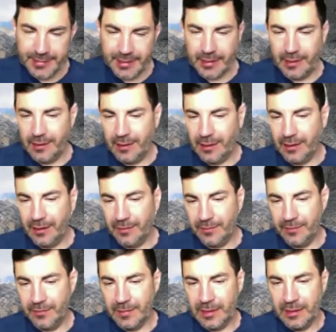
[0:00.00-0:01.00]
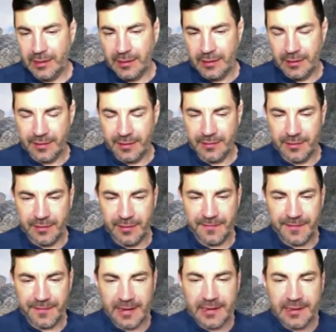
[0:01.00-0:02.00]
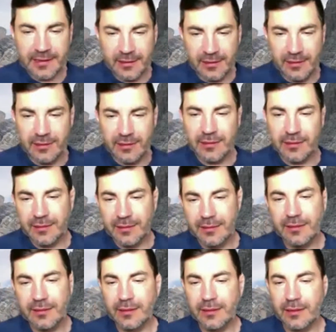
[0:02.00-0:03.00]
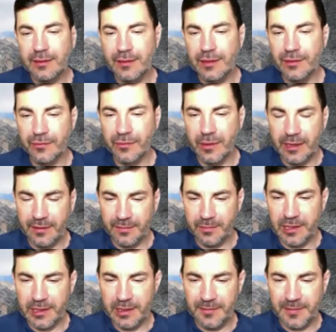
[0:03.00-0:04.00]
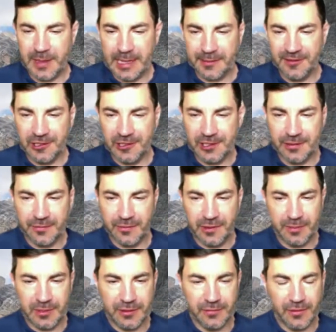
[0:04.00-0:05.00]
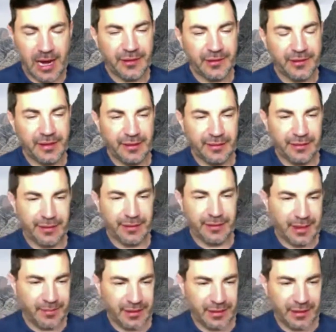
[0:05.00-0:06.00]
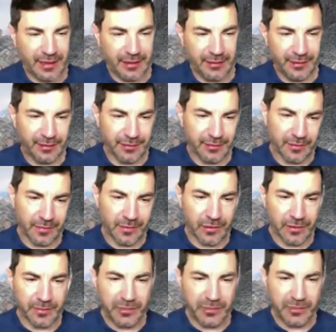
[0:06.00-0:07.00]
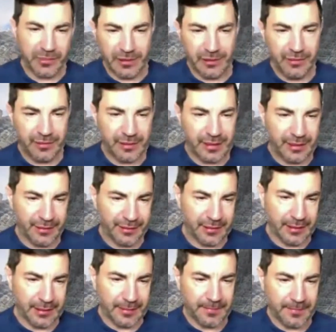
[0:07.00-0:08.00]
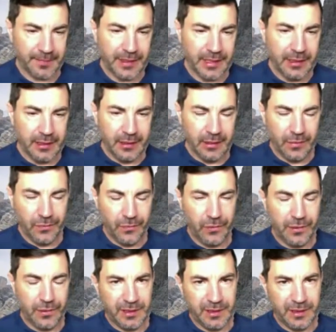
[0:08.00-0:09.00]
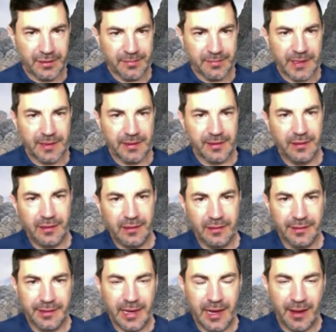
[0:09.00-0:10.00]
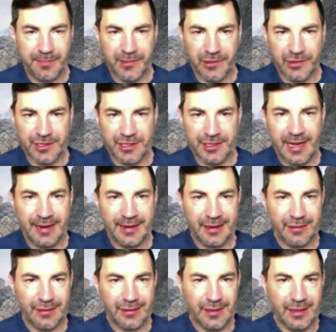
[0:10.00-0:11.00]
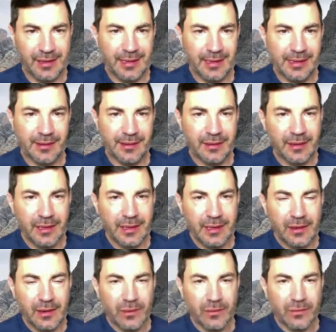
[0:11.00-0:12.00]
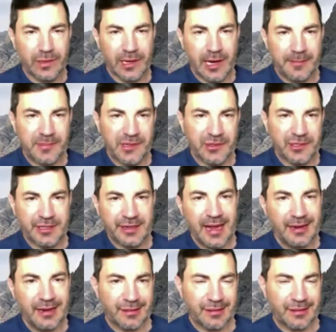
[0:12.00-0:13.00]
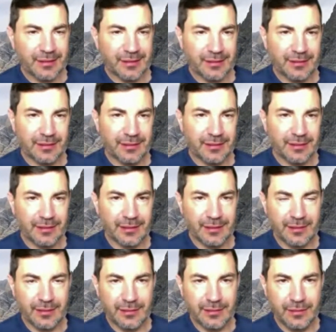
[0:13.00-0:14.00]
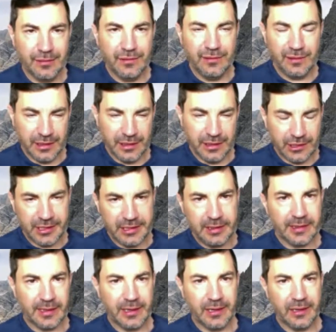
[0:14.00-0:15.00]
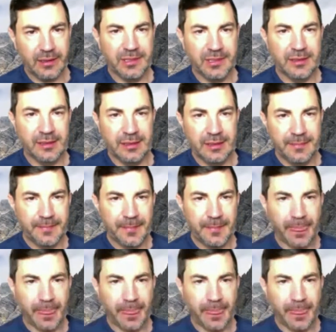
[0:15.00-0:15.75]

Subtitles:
The final, way of bringing back vision would be, rather than stem cells or putting new cells in, would be something called optogenetics. And what optogenetics is it's using gene therapy